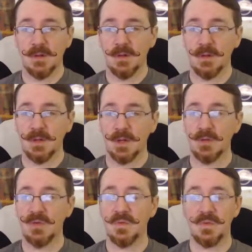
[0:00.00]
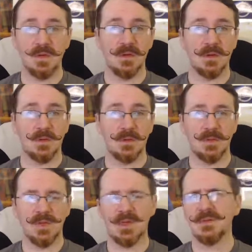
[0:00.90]
I don't feel
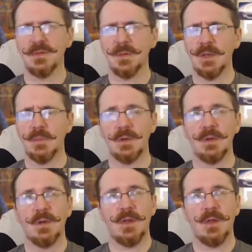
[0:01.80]
bad, but